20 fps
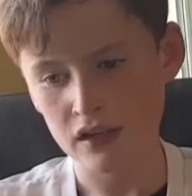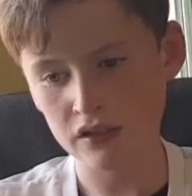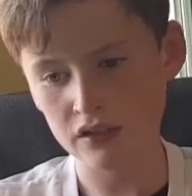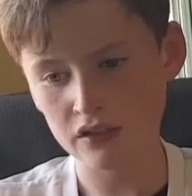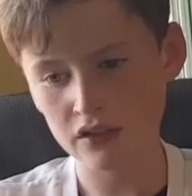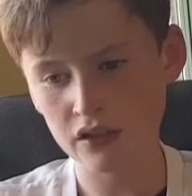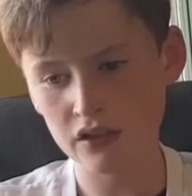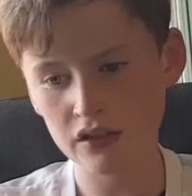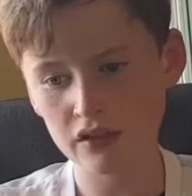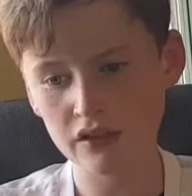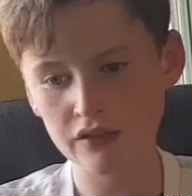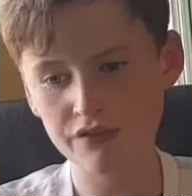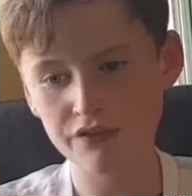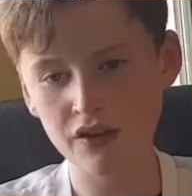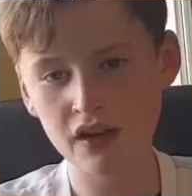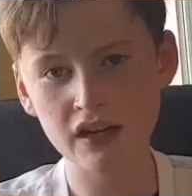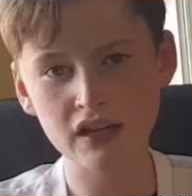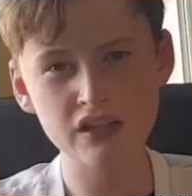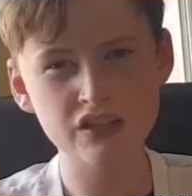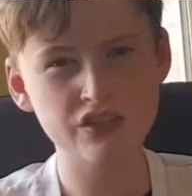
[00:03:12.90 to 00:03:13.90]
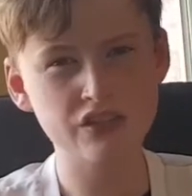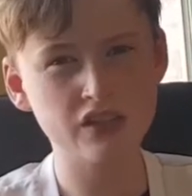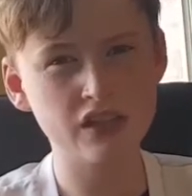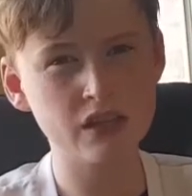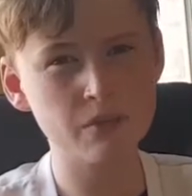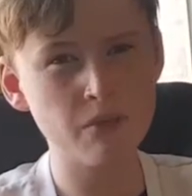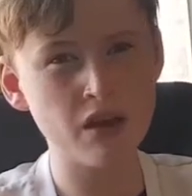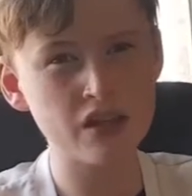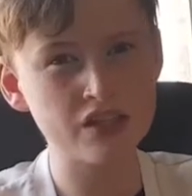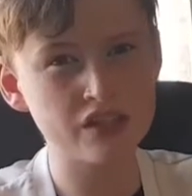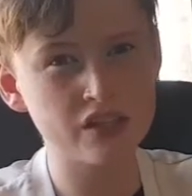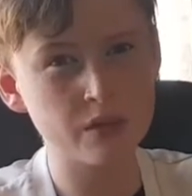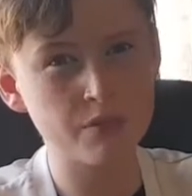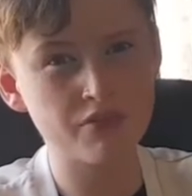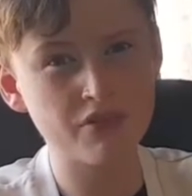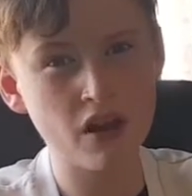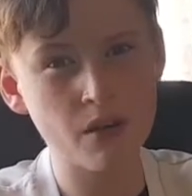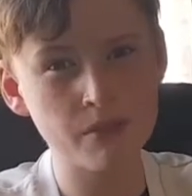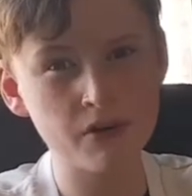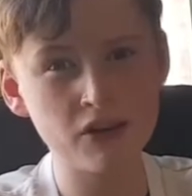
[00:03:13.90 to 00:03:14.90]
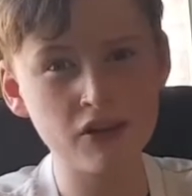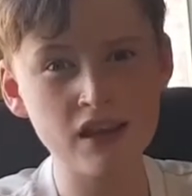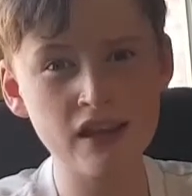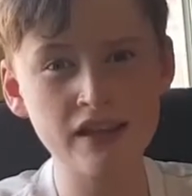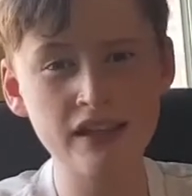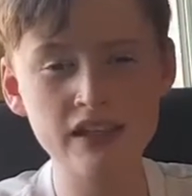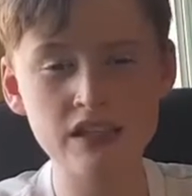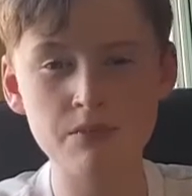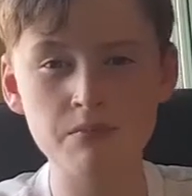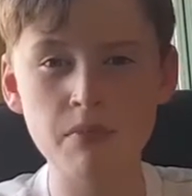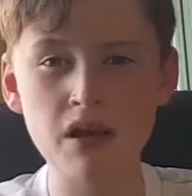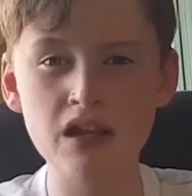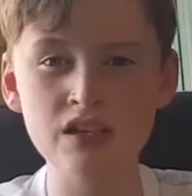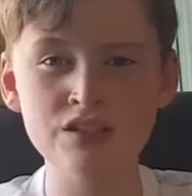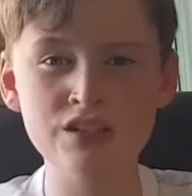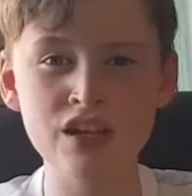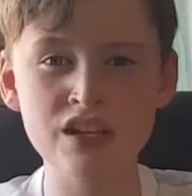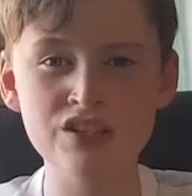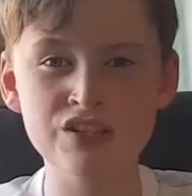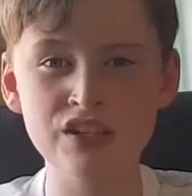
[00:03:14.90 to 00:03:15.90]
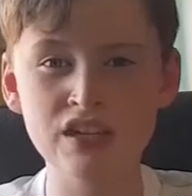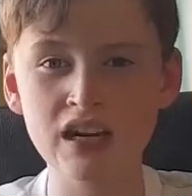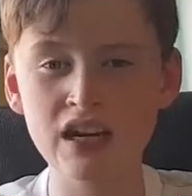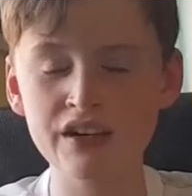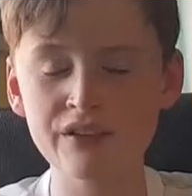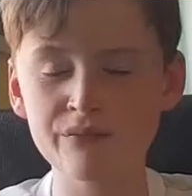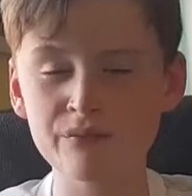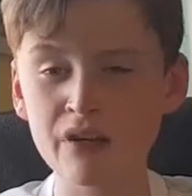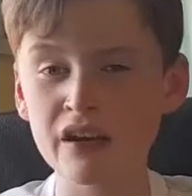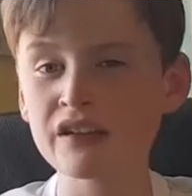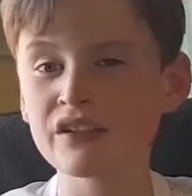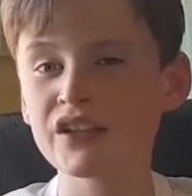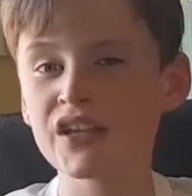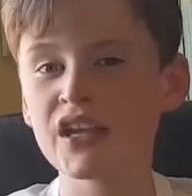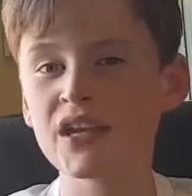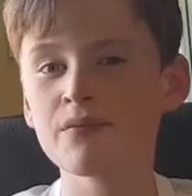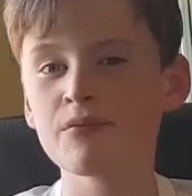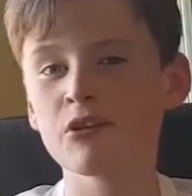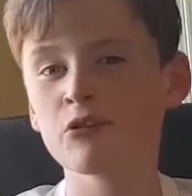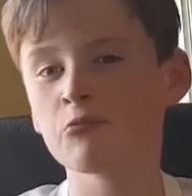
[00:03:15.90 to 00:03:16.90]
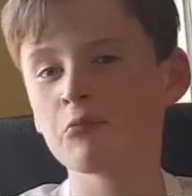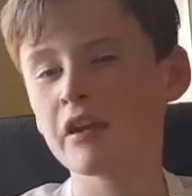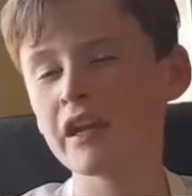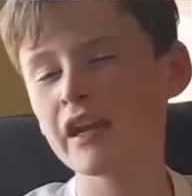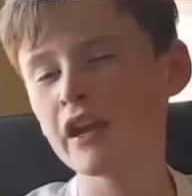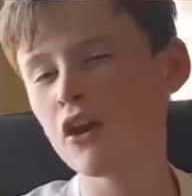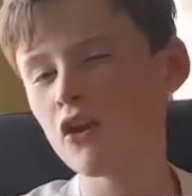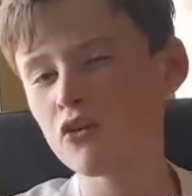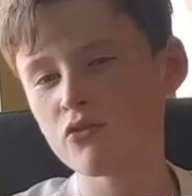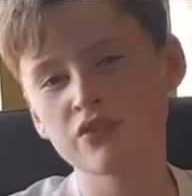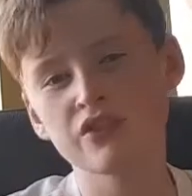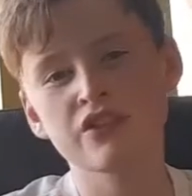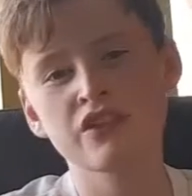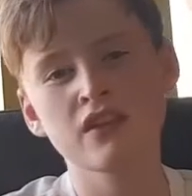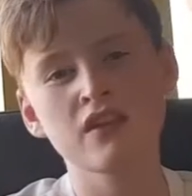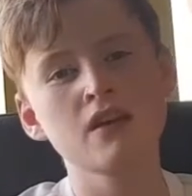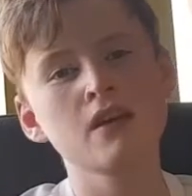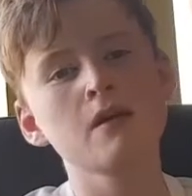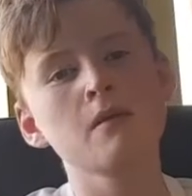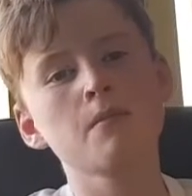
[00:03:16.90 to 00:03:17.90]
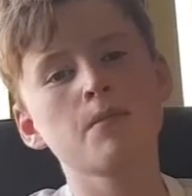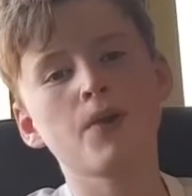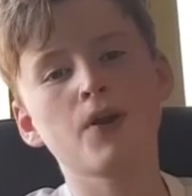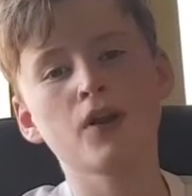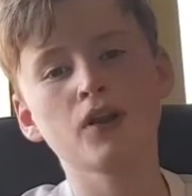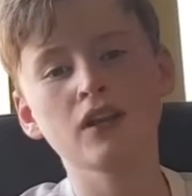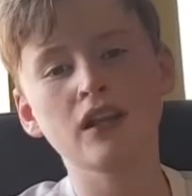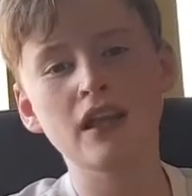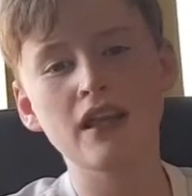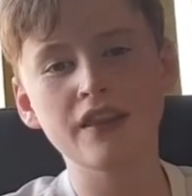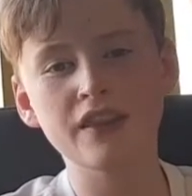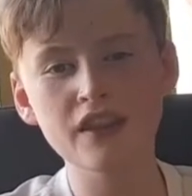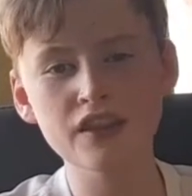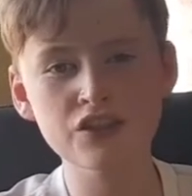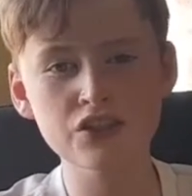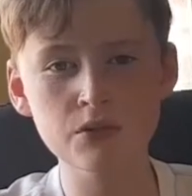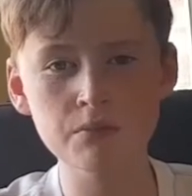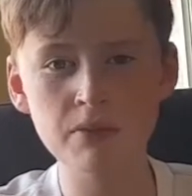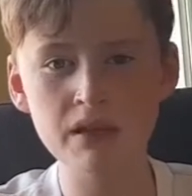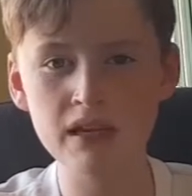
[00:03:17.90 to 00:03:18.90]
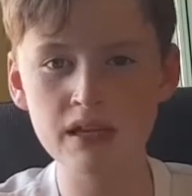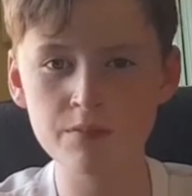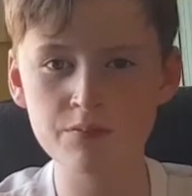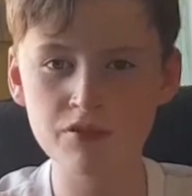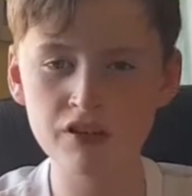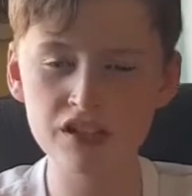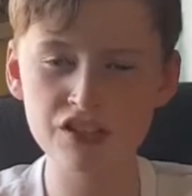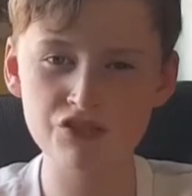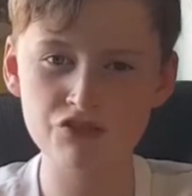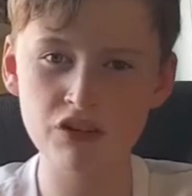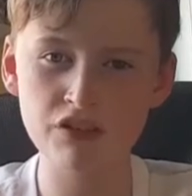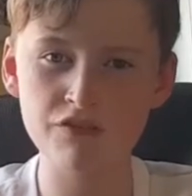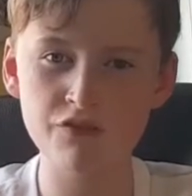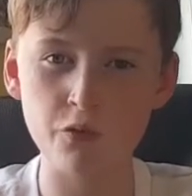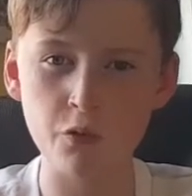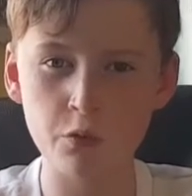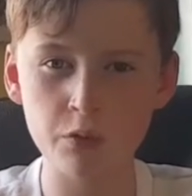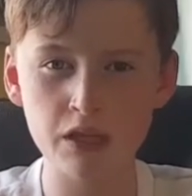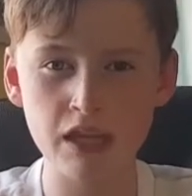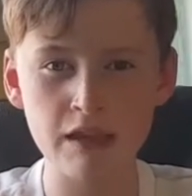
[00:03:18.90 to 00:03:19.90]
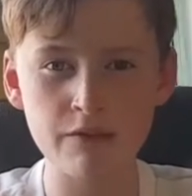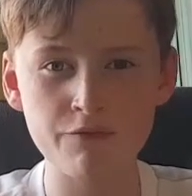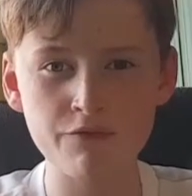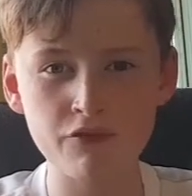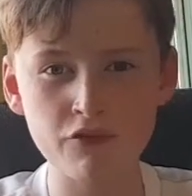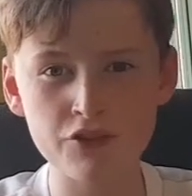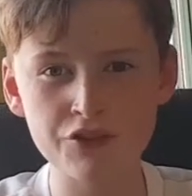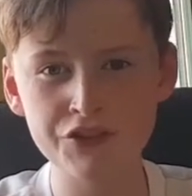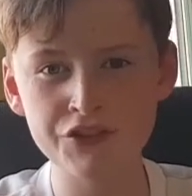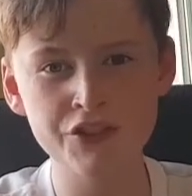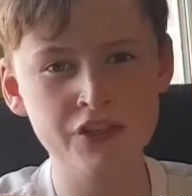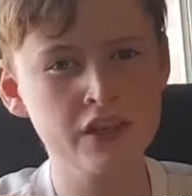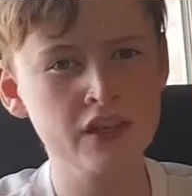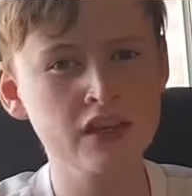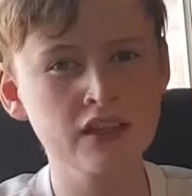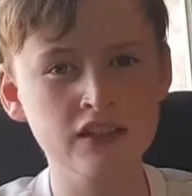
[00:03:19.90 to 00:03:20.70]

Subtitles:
And now the final Sunday match in the Premier League. It's Manchester United, my team, and we host Burnley. This should be a pretty straightforward game for us.